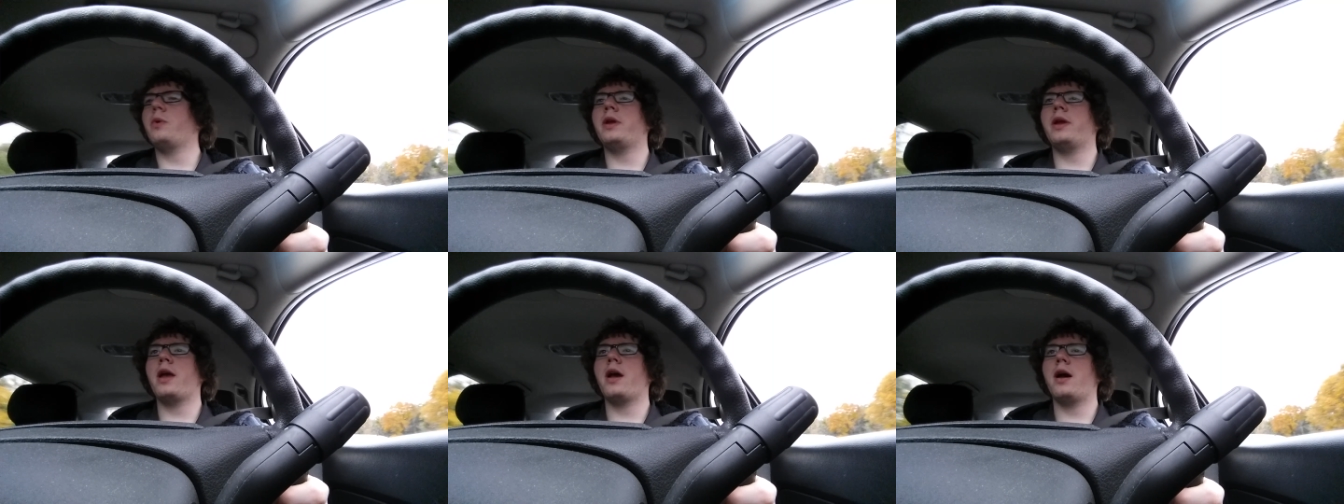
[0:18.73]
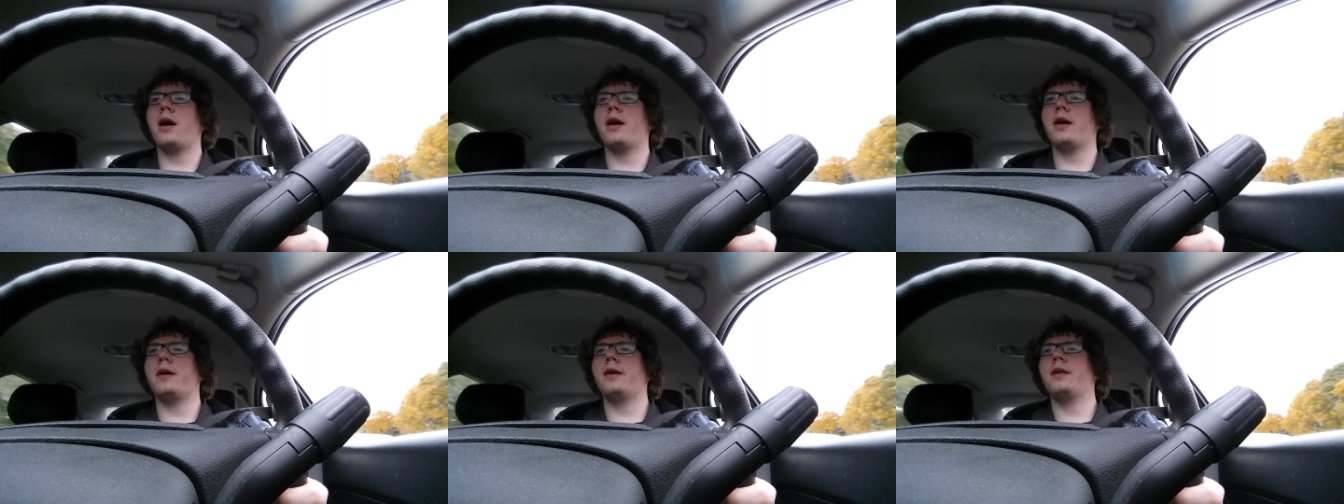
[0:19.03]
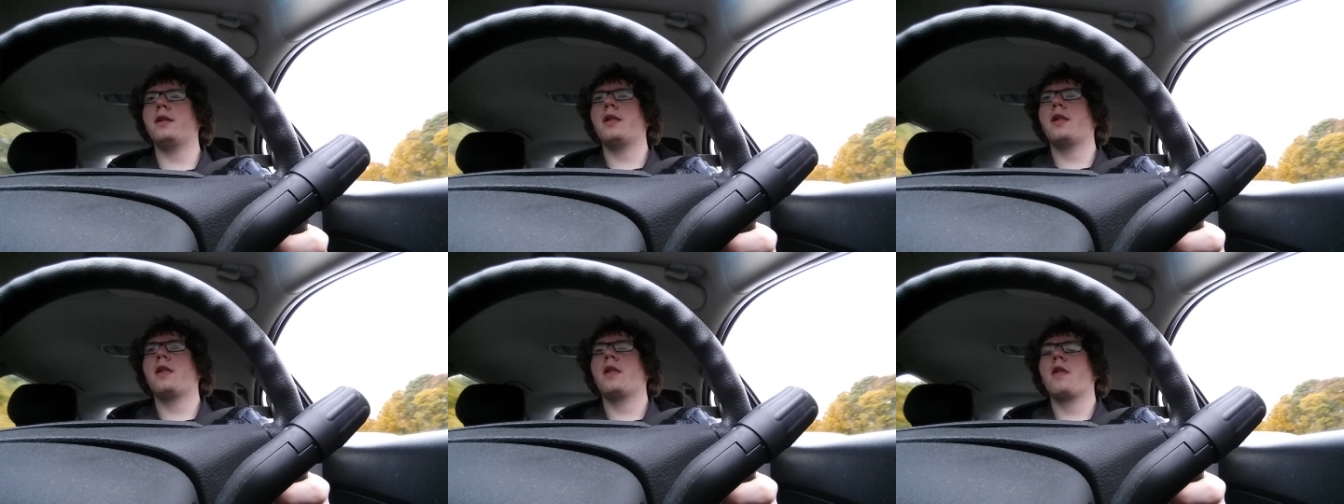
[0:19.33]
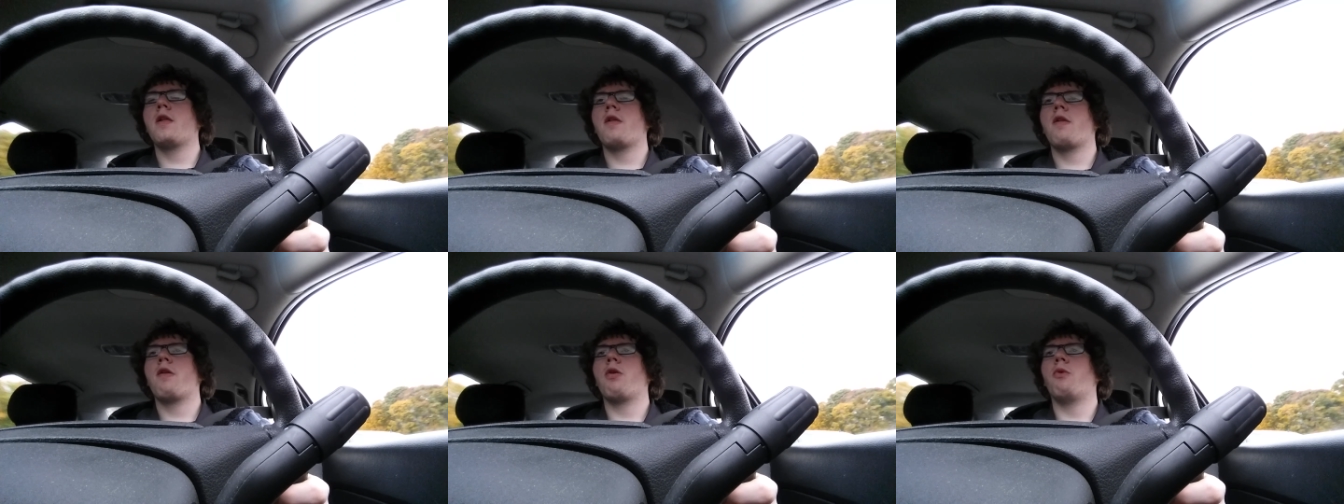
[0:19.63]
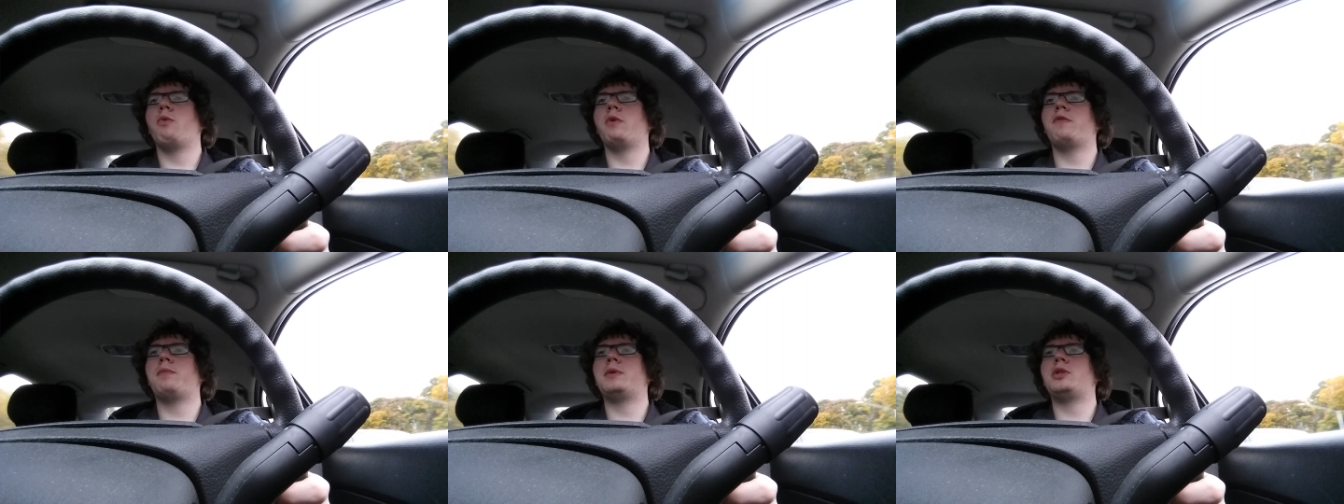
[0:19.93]
We uh,
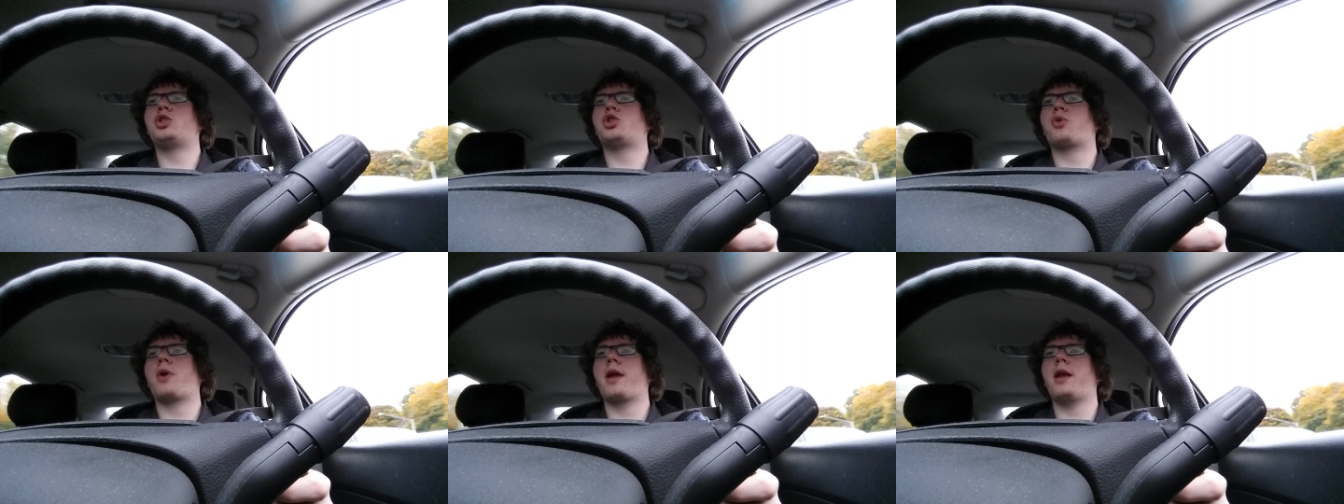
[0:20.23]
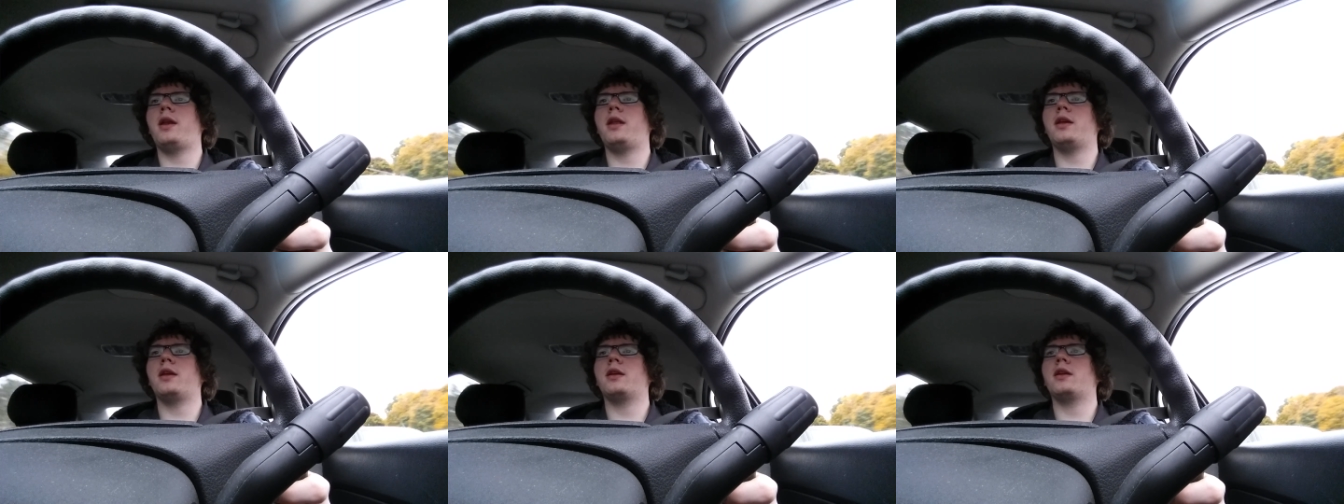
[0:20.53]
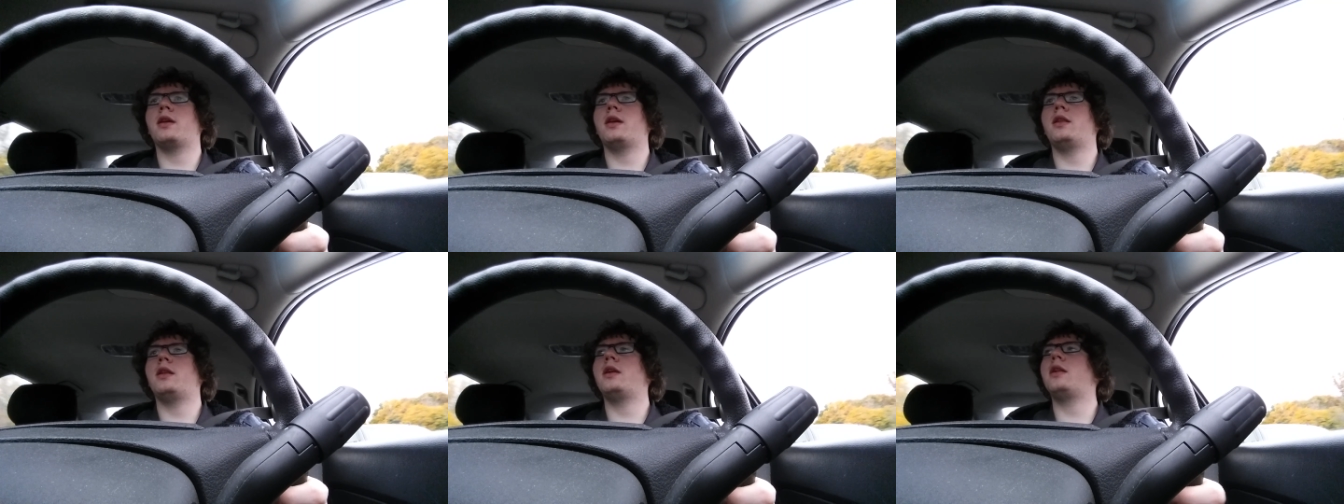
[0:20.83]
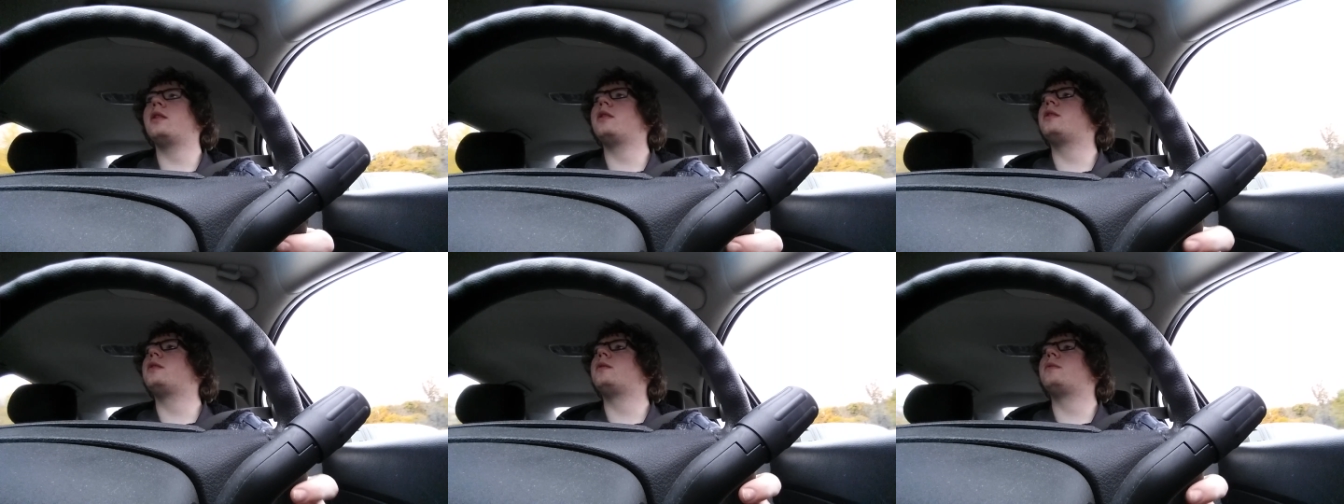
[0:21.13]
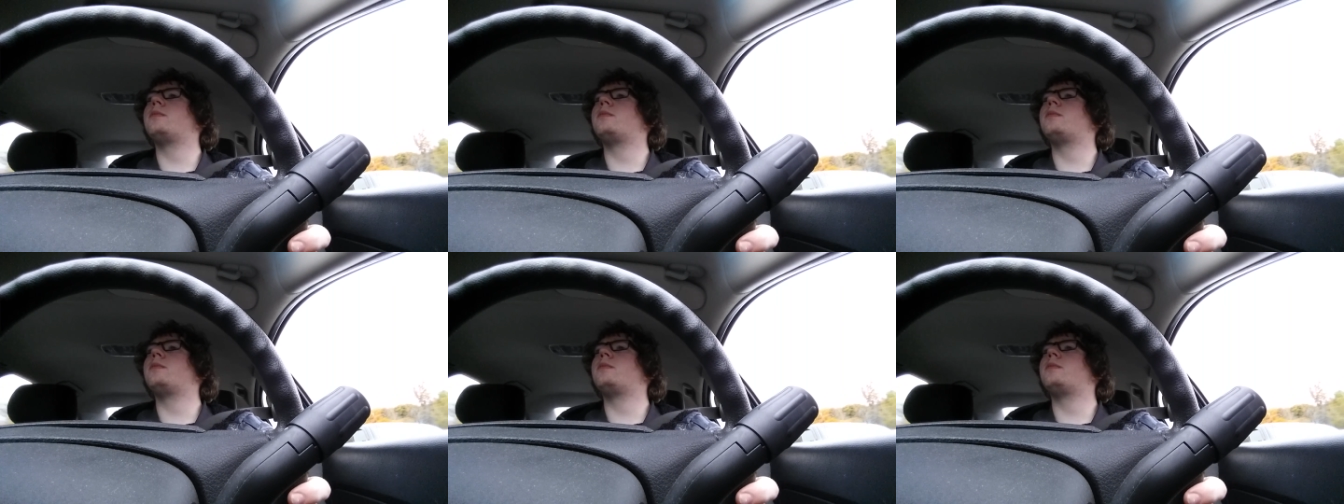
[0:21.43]
we've been training in a,